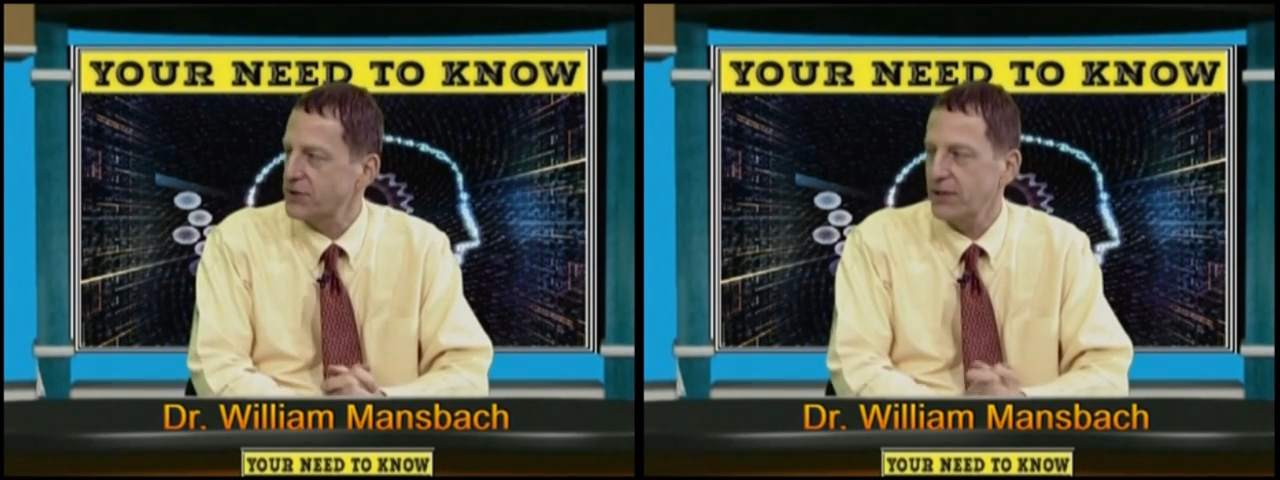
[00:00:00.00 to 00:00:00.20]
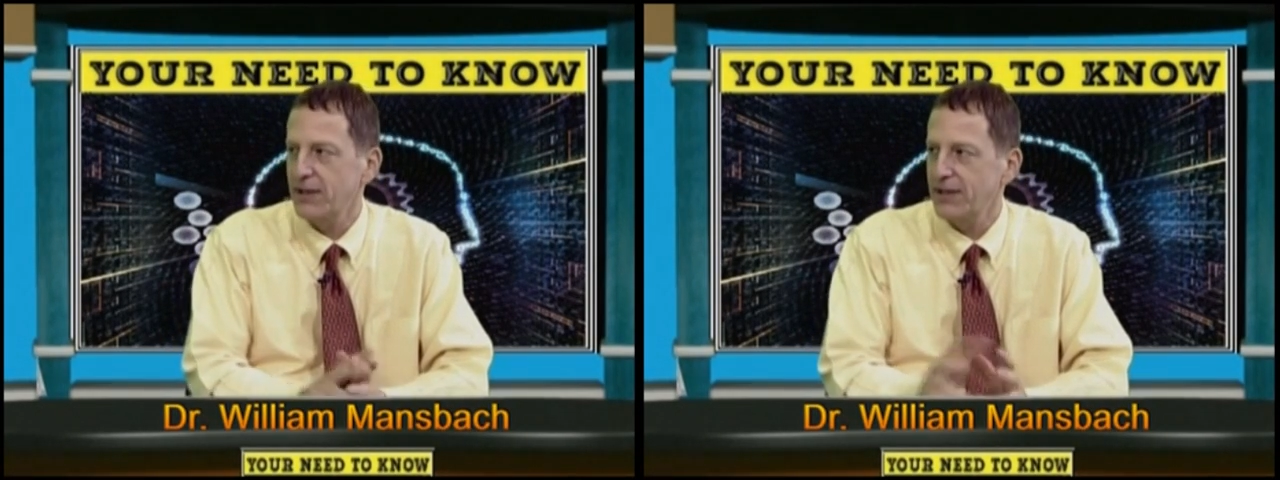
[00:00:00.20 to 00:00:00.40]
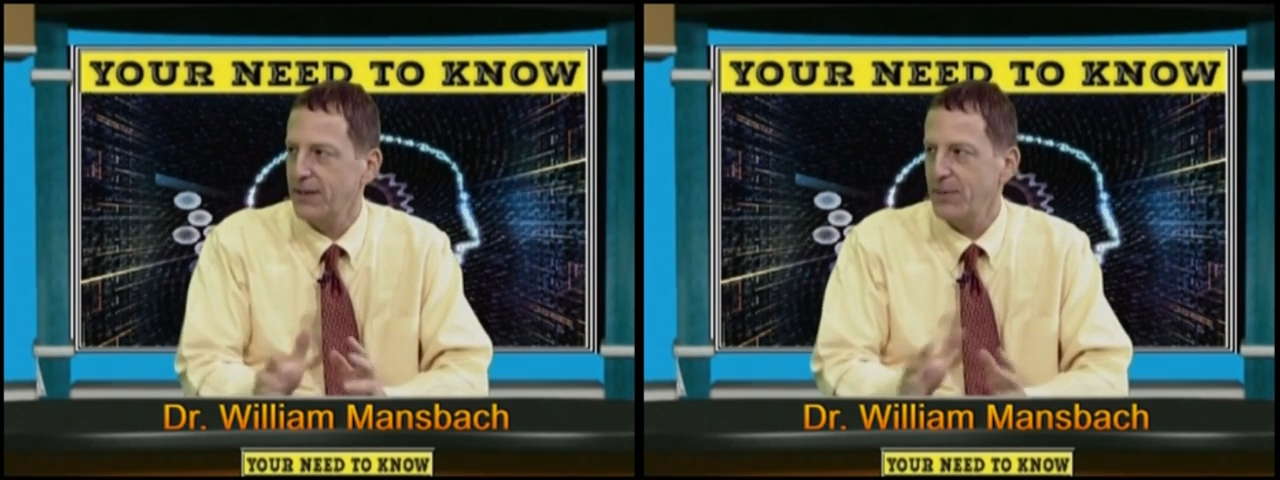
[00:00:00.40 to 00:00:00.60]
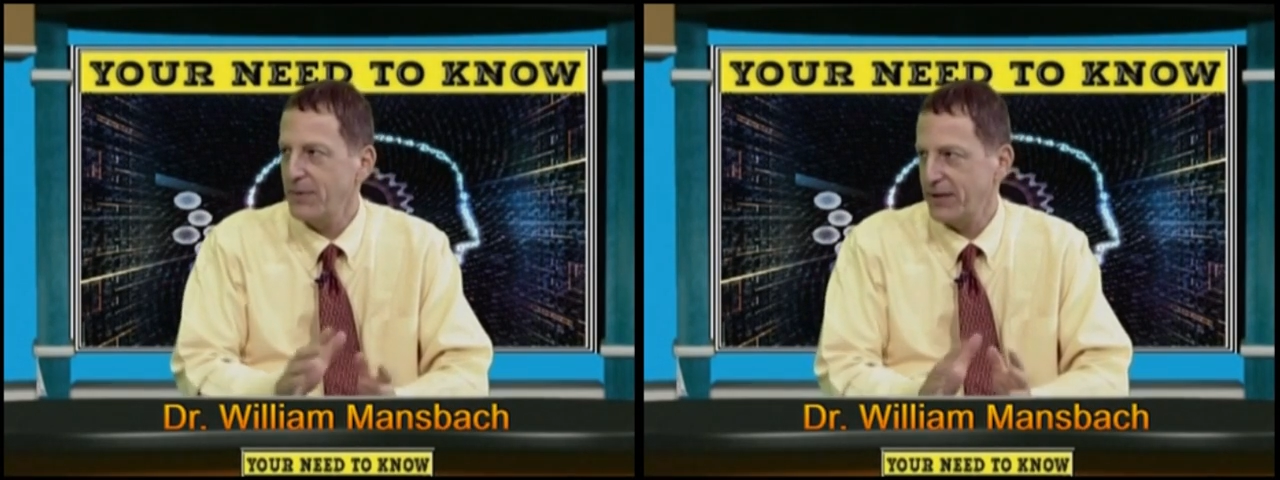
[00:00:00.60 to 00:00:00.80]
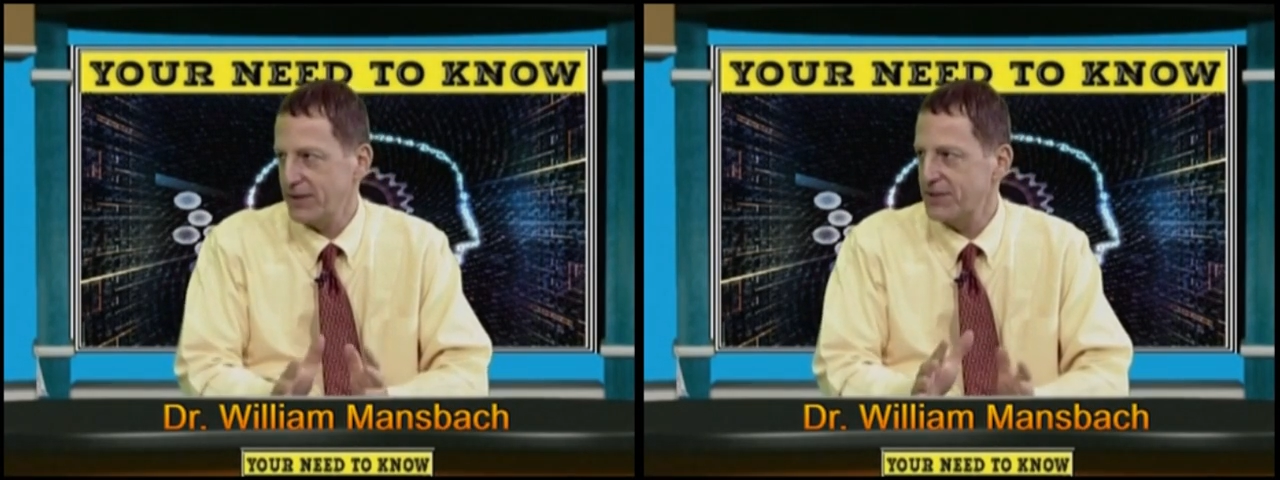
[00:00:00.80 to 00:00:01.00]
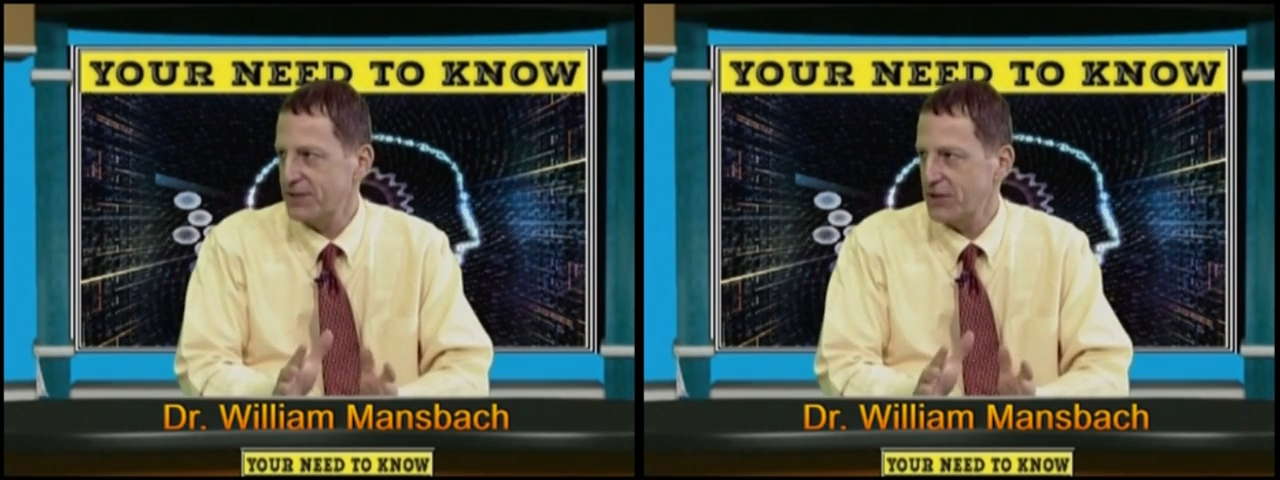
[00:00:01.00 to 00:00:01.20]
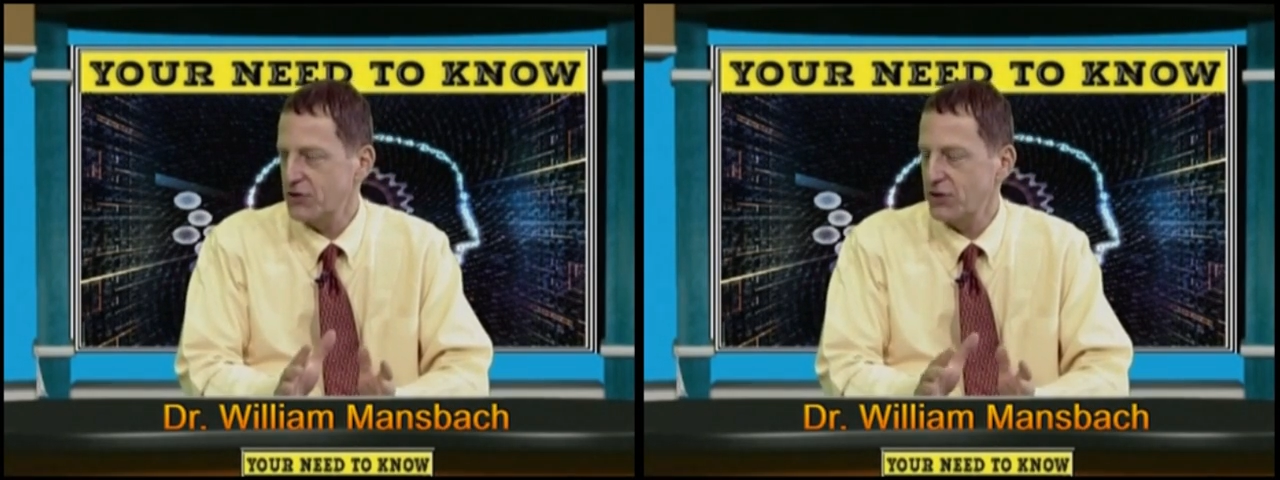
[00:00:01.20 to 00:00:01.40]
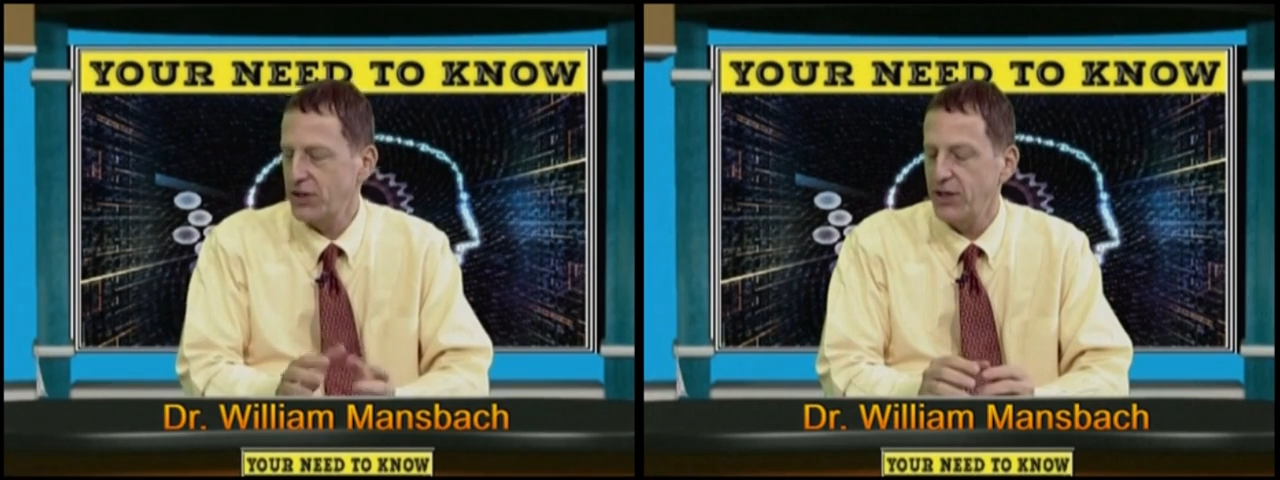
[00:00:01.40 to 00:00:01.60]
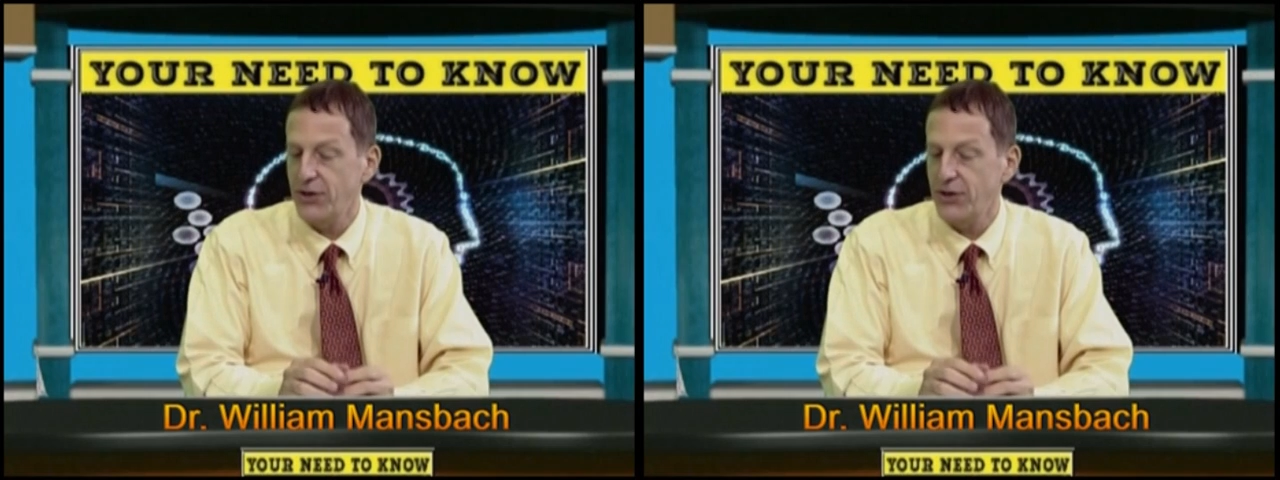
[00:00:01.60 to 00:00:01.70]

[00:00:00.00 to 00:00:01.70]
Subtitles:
Now, let me make a distinction here.